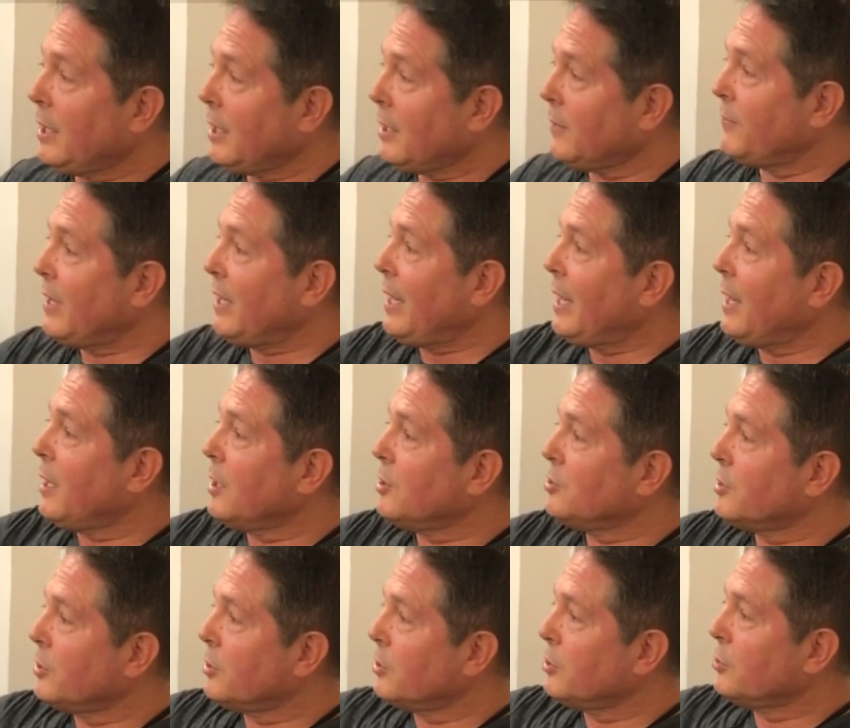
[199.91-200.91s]
if any air
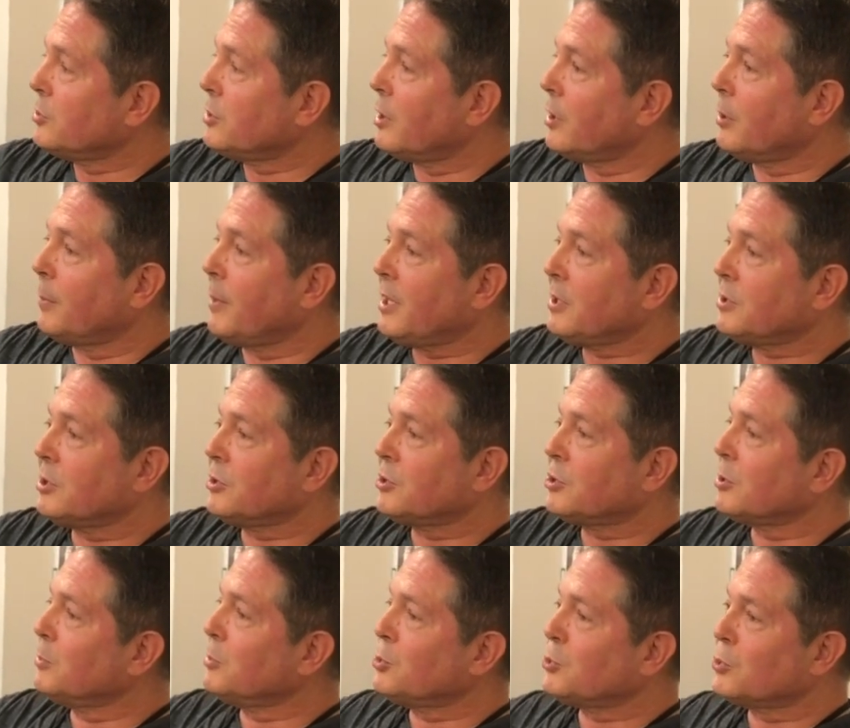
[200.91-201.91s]
is introduced into my
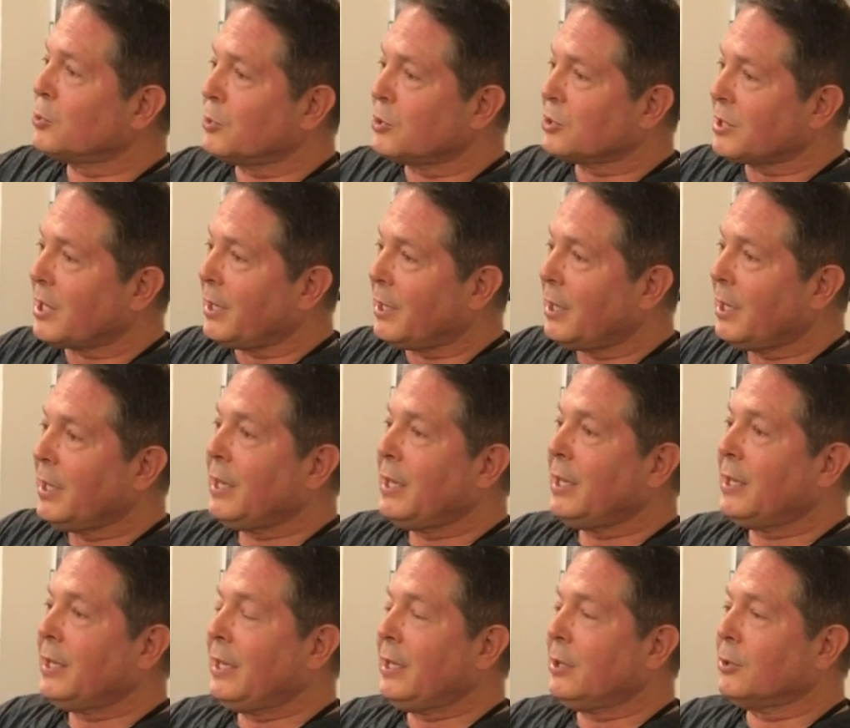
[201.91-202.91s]
system, as soon as I
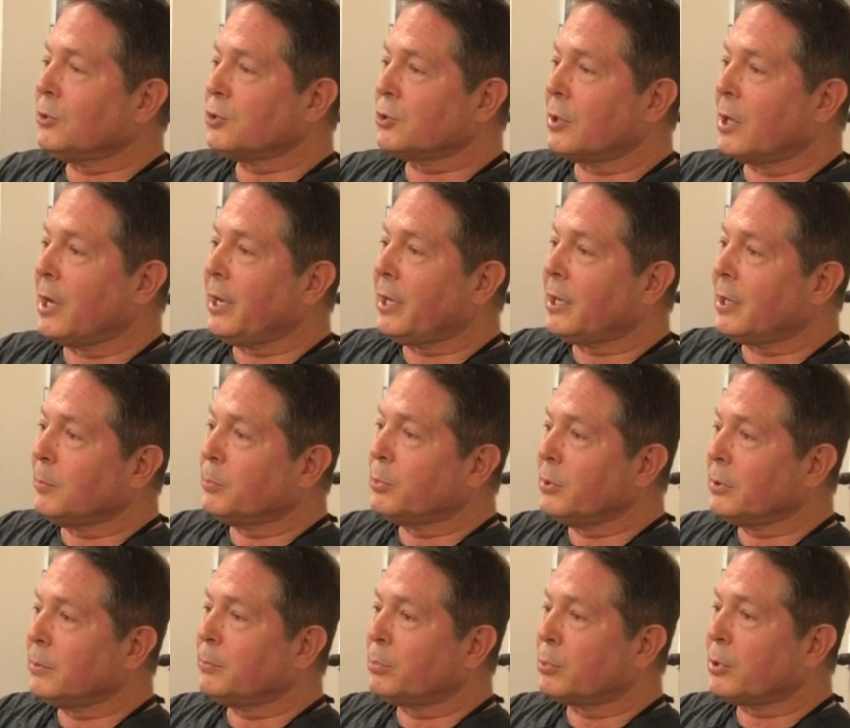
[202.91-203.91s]
heel strike and
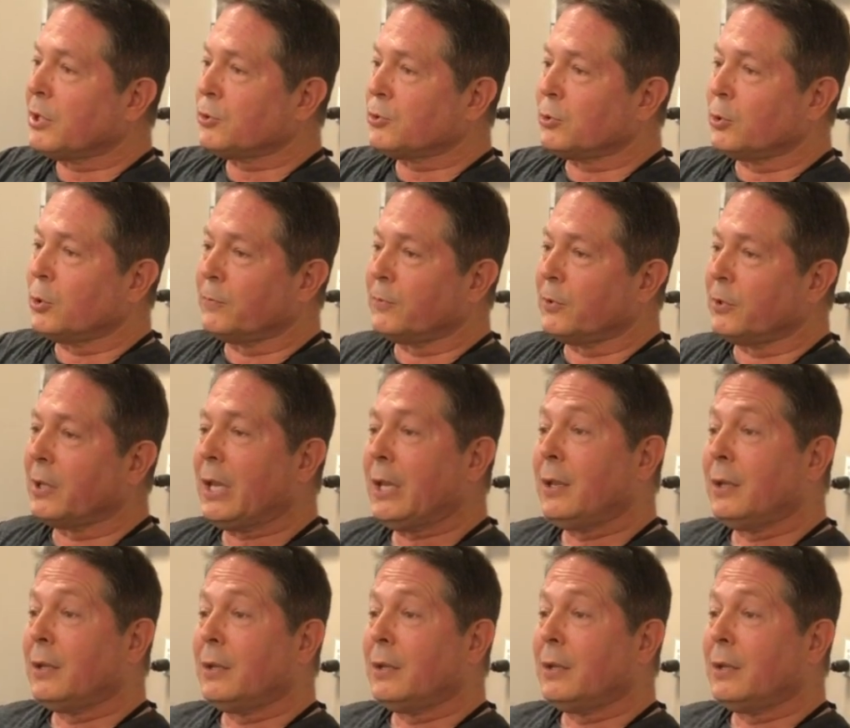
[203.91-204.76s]
put pressure over it,